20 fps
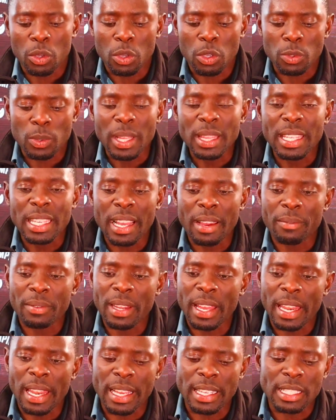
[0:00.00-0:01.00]
Because one thing
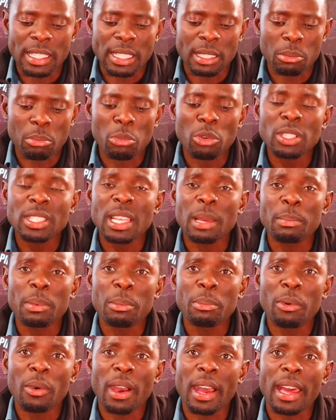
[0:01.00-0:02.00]
I've realized, most of
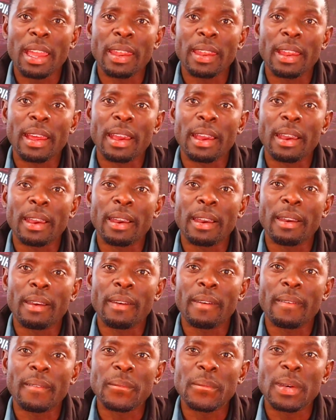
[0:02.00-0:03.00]
people are
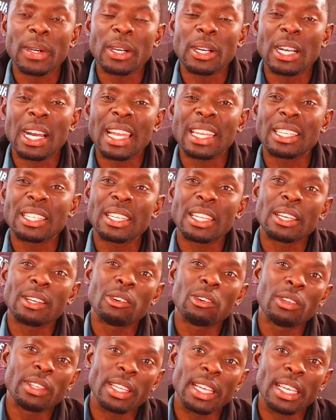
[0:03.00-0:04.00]
at
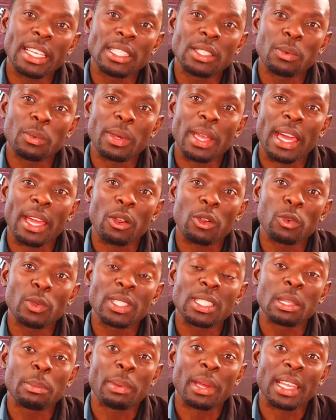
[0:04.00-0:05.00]
old age, we are
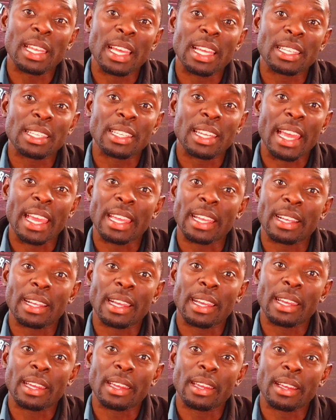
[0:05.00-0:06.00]
always dependent.
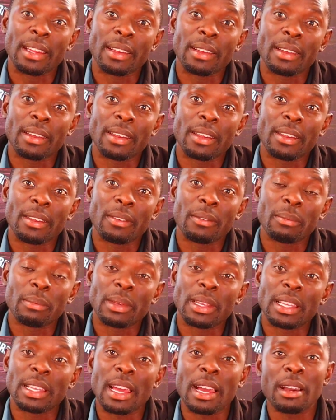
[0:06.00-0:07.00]
Like
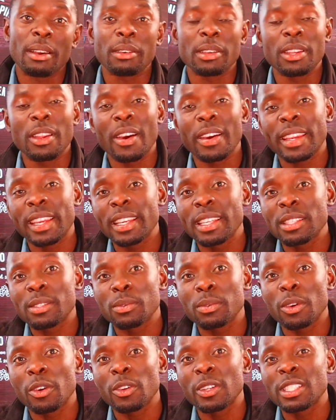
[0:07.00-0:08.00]
in our
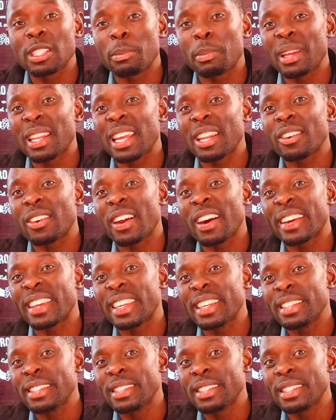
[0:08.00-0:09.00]
case, we always dependent on our
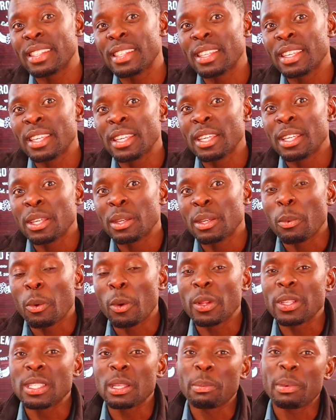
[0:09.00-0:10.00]
kids,
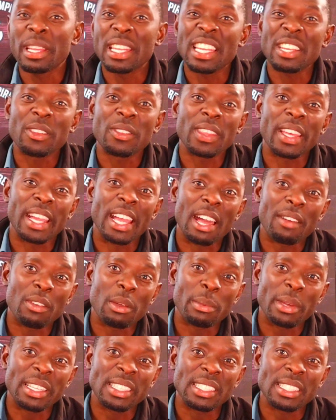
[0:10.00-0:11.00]
we always dependent on the
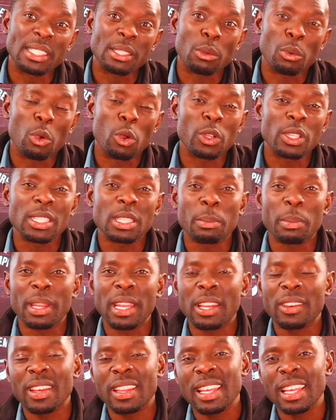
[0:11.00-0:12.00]
government, we always
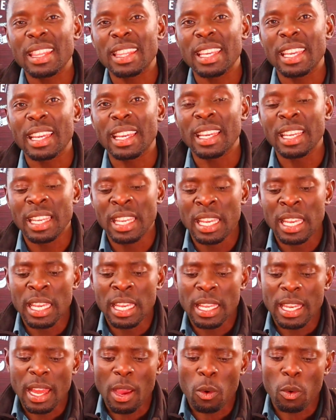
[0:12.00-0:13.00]
dependent on other things.
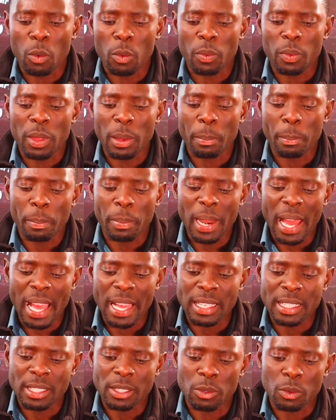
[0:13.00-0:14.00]
Now, the
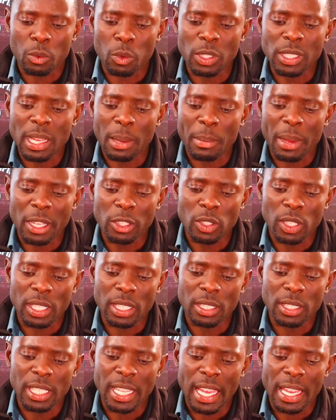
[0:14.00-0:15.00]
plan, what I'm
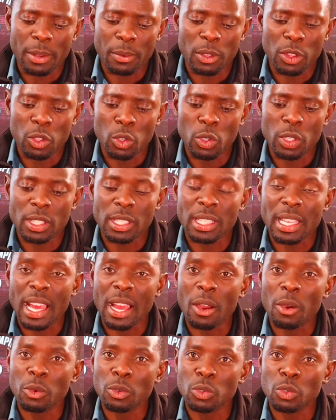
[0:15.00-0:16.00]
actually sharing with you is
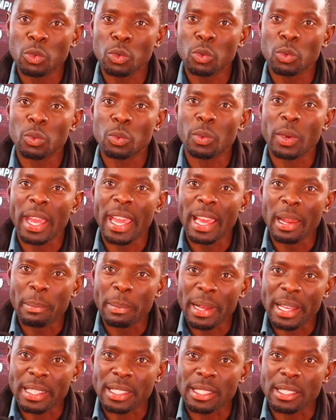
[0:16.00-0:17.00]
how to
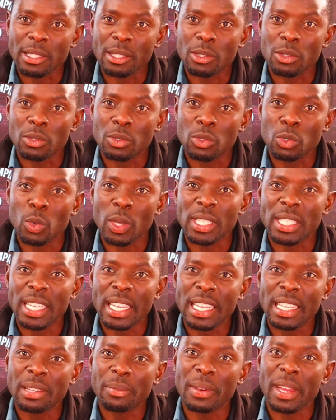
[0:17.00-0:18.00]
help us to
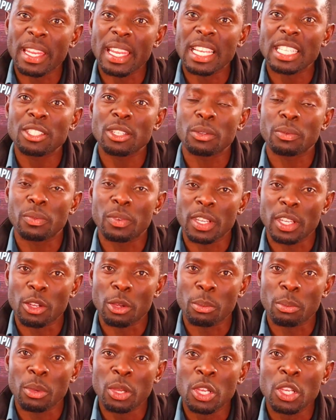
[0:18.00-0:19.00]
attain financial
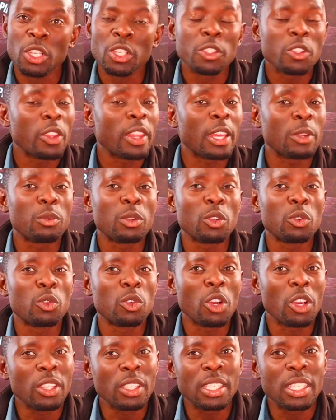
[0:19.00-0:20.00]
freedom so that we
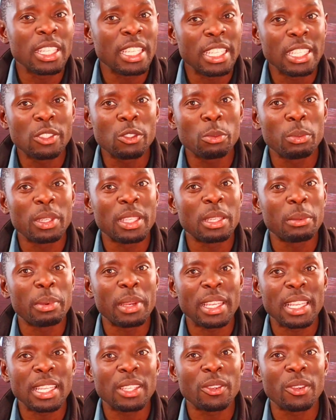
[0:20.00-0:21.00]
don't need to be
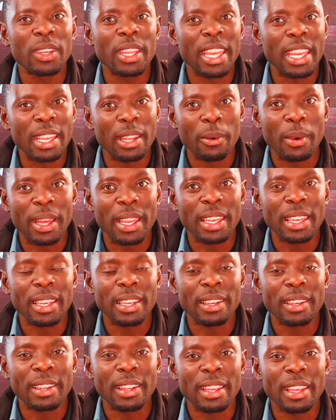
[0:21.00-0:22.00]
dependent on anyone,
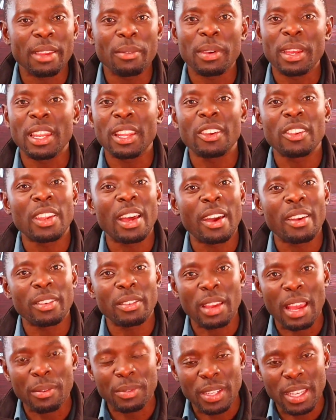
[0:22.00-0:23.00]
even
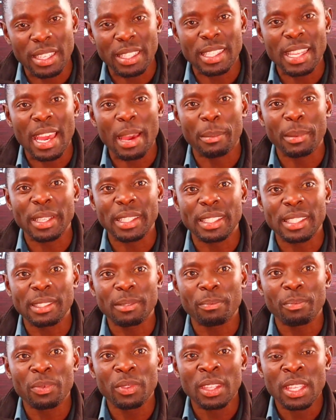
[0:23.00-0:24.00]
after
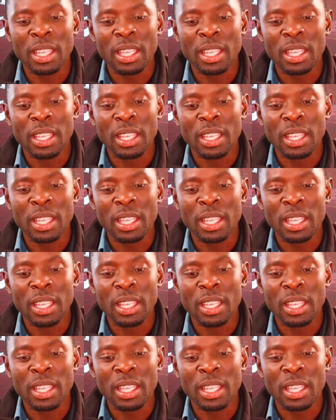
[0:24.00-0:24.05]
retirement.